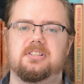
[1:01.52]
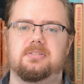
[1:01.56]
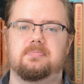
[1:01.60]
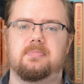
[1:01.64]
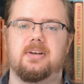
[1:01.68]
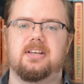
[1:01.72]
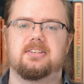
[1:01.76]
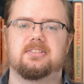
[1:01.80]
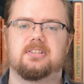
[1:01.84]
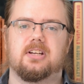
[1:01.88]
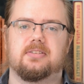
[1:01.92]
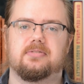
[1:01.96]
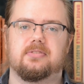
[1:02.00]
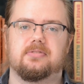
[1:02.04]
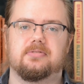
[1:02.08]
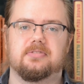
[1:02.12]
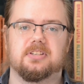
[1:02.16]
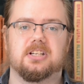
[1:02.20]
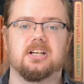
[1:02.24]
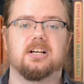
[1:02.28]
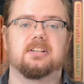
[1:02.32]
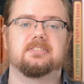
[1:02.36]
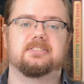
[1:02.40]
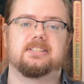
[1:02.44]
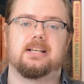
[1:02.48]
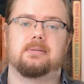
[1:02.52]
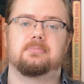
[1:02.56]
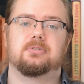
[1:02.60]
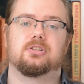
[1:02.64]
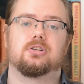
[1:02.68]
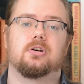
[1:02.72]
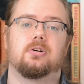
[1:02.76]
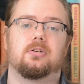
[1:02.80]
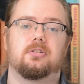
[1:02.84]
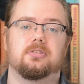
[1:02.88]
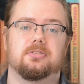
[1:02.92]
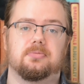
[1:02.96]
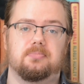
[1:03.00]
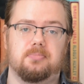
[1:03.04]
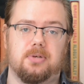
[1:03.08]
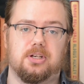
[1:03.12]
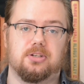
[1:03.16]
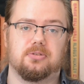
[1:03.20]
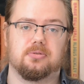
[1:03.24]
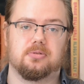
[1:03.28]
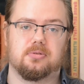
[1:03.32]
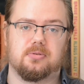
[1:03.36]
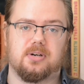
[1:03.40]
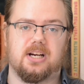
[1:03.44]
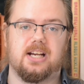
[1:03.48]
based off of a concept called
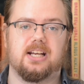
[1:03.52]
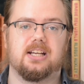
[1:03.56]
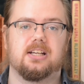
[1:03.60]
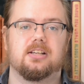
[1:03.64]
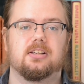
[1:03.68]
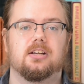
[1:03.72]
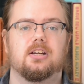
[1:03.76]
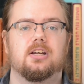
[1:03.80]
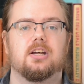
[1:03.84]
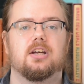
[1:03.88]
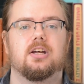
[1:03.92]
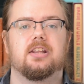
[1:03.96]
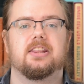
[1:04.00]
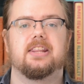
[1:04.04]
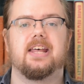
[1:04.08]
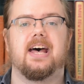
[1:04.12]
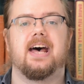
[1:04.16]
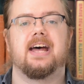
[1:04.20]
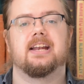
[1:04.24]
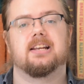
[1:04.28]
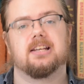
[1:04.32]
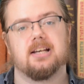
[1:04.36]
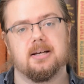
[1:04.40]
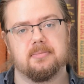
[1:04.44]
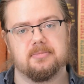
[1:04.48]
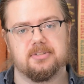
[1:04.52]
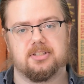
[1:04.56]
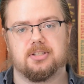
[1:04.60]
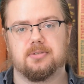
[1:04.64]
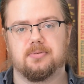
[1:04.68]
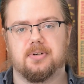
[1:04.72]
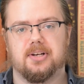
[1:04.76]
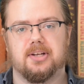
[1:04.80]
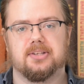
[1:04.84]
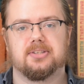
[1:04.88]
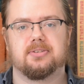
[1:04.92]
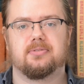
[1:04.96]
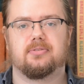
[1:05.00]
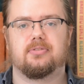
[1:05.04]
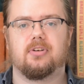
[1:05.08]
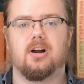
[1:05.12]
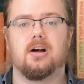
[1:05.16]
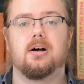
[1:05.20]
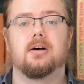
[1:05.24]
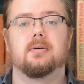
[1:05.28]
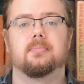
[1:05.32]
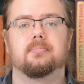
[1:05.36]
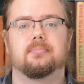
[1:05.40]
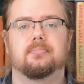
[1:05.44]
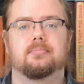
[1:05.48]
middle gray that comes to us
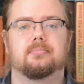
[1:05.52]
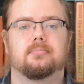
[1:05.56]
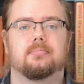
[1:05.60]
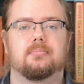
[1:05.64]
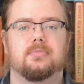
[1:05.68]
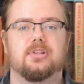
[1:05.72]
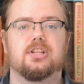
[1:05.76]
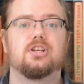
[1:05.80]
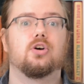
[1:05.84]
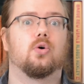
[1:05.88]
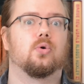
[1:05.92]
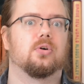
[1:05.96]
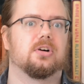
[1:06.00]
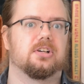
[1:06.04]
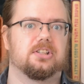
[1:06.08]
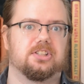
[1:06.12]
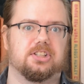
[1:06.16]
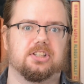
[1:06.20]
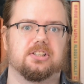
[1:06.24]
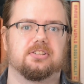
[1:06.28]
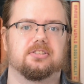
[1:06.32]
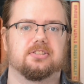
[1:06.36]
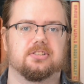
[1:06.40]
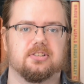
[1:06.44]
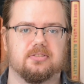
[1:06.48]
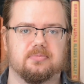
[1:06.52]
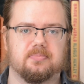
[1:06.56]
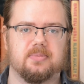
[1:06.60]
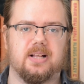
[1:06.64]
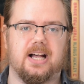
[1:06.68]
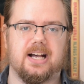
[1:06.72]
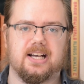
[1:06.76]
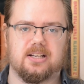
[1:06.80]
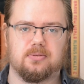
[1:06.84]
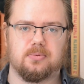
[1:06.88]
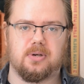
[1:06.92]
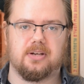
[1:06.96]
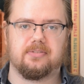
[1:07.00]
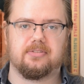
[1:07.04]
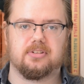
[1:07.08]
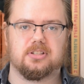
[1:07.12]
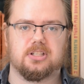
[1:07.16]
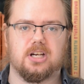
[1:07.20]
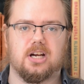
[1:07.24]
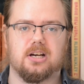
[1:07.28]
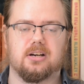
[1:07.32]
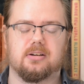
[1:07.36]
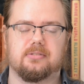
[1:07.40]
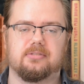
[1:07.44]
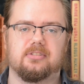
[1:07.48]
from the origins of black and white
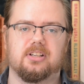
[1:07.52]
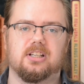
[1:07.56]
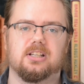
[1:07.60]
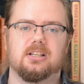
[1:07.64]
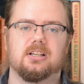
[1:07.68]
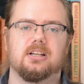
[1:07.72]
photography.